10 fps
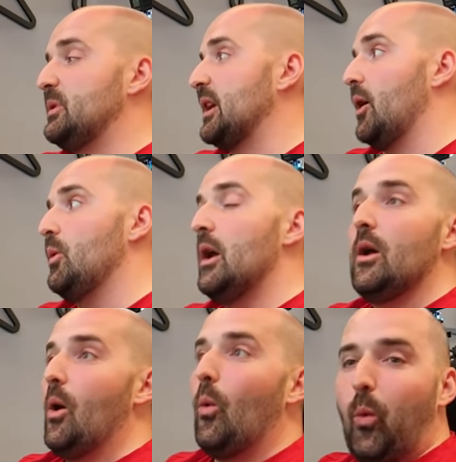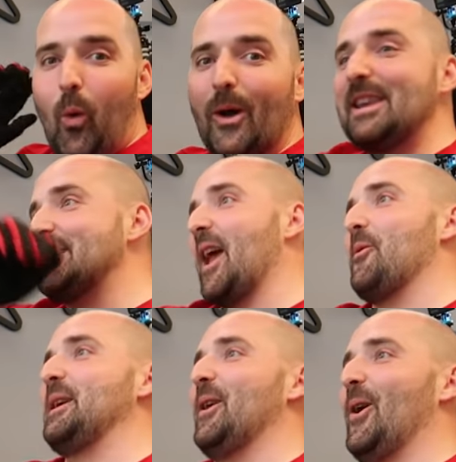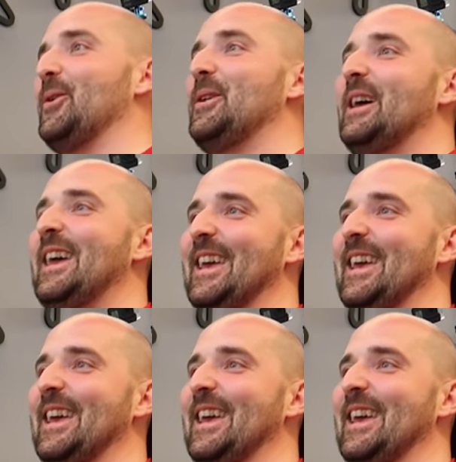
So what is going on?